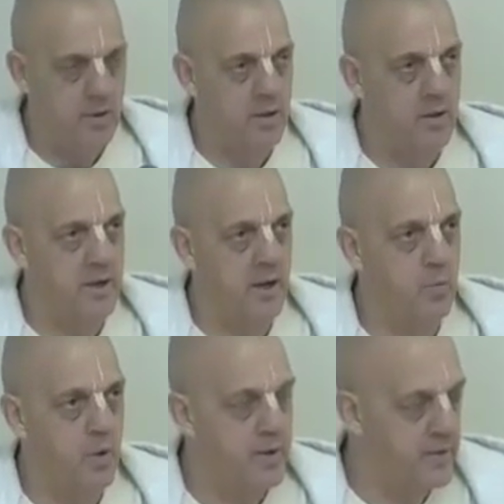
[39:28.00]
Now,
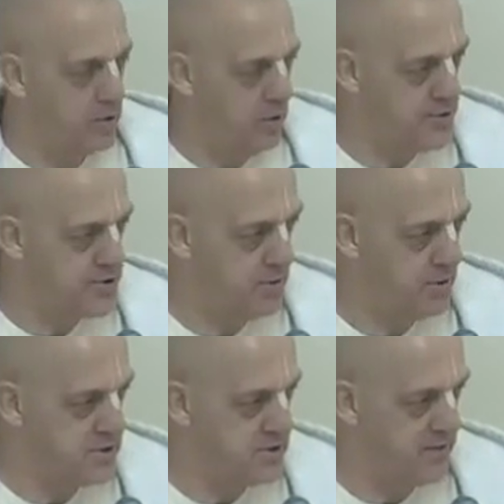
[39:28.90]
what are the
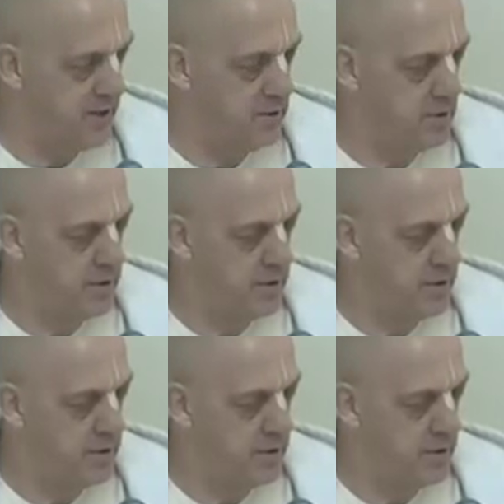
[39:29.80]
consequences of that?